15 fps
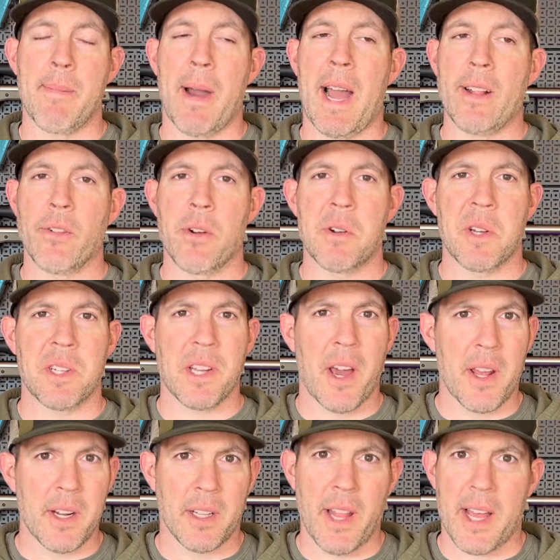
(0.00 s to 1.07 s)
I learned a
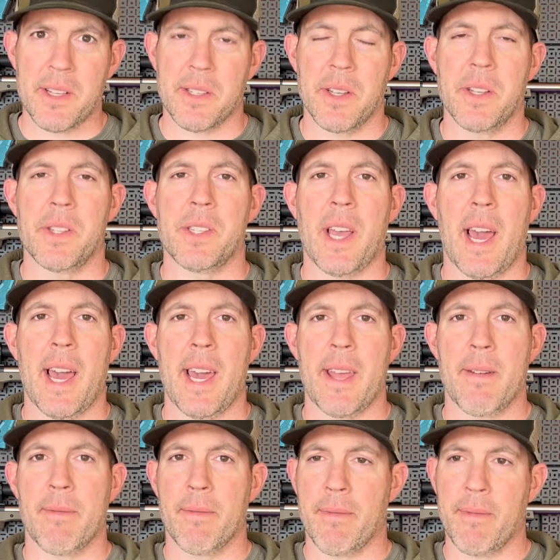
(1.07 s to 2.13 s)
ton of lessons.
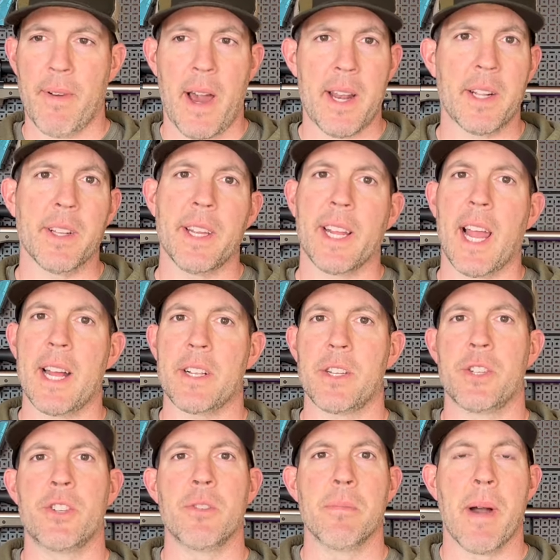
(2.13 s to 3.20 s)
I finally got to
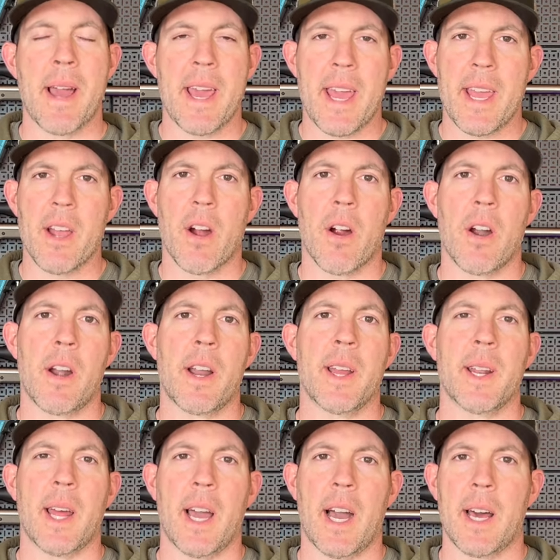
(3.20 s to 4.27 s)
shoot my AR
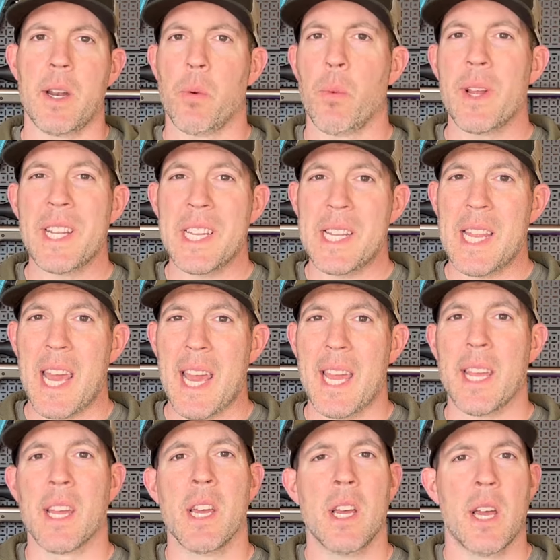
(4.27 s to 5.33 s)
on a windy
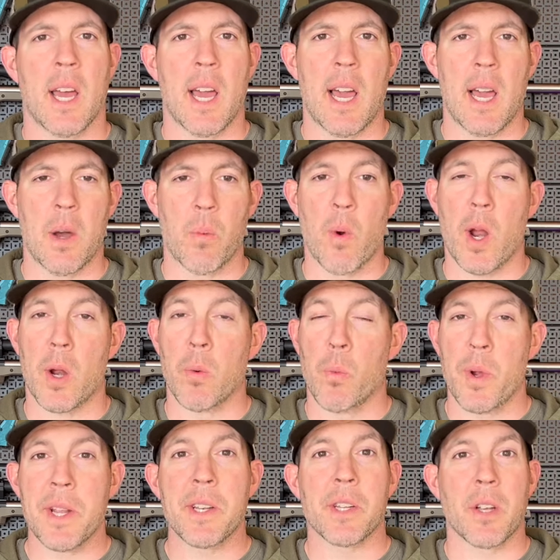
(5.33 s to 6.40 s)
day where
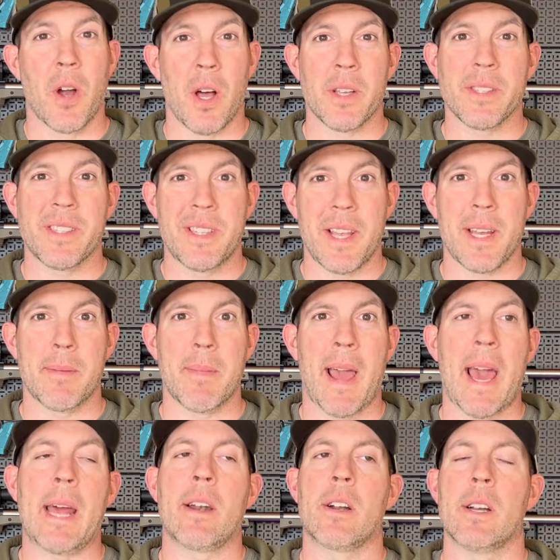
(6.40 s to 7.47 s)
wind calls did
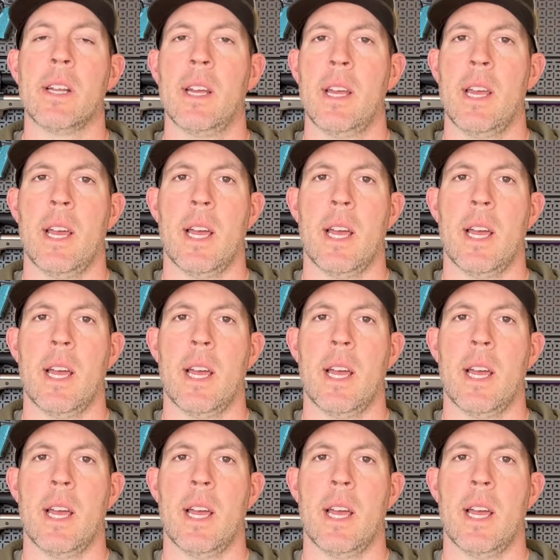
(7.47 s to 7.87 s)
matter.